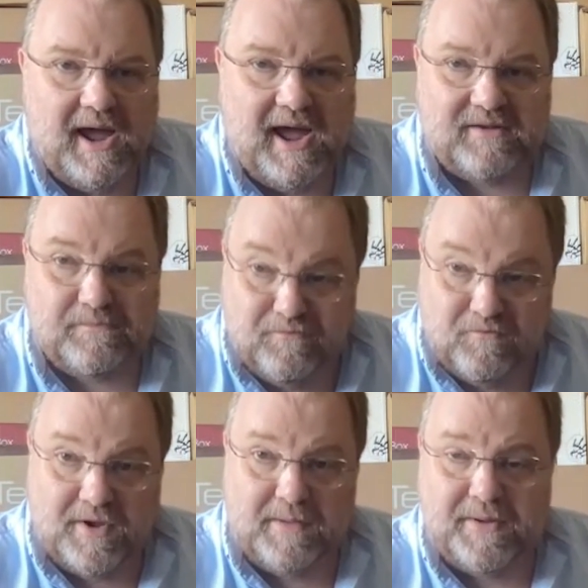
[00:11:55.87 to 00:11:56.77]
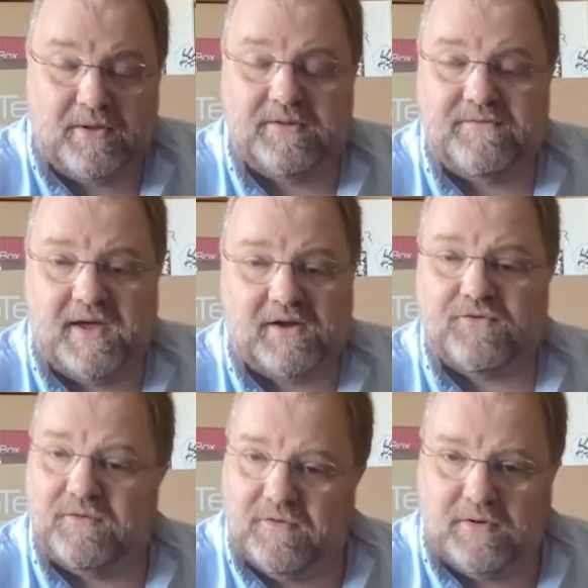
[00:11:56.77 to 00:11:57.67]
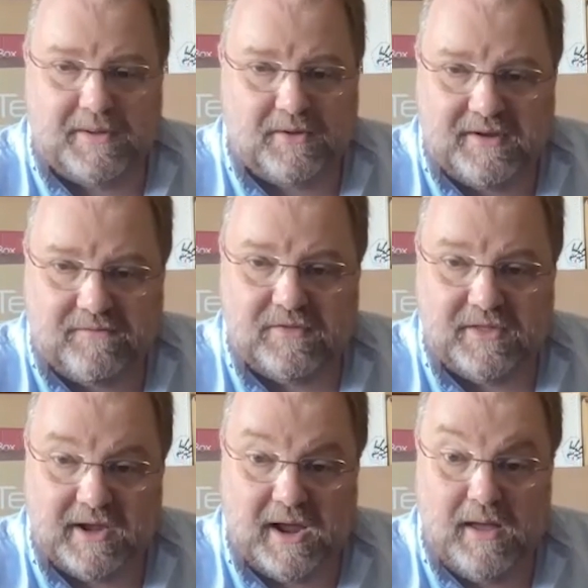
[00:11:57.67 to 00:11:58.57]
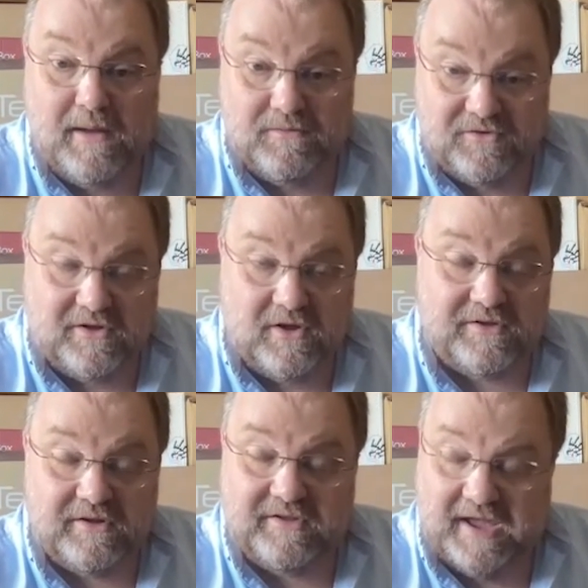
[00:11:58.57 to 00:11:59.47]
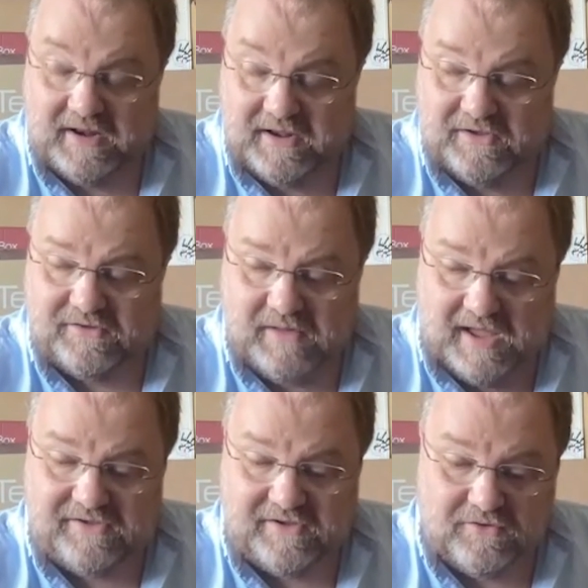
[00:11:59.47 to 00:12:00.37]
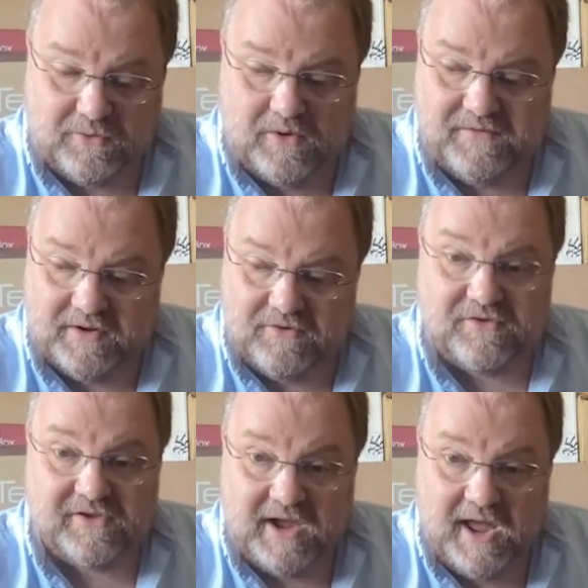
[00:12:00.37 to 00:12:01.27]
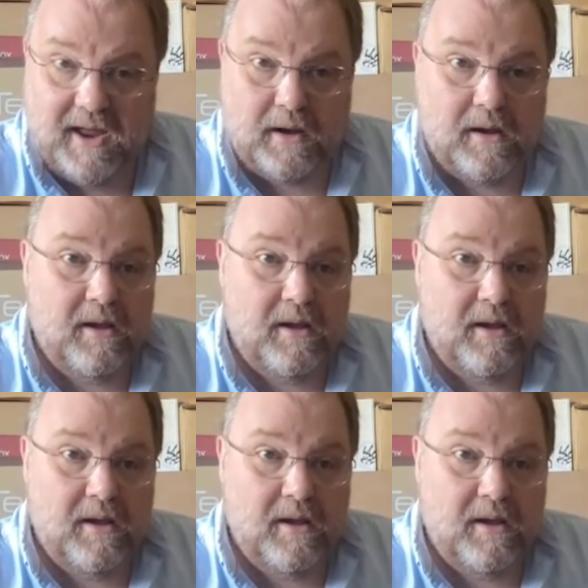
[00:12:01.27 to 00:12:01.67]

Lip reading: and rebuilt the factory, rebuilt everything, started Technics SL 1200s again,